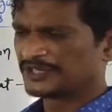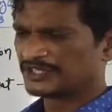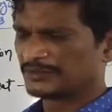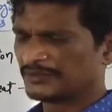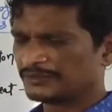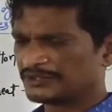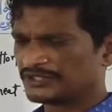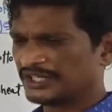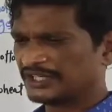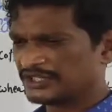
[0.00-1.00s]
Some of the
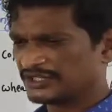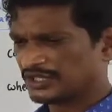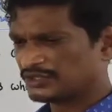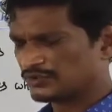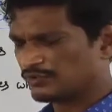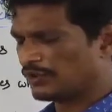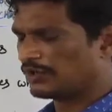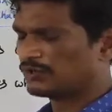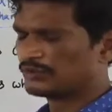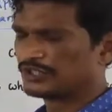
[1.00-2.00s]
scientists also
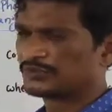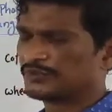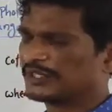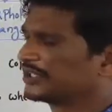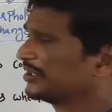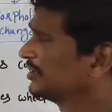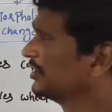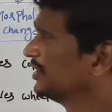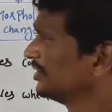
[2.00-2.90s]
follow this method.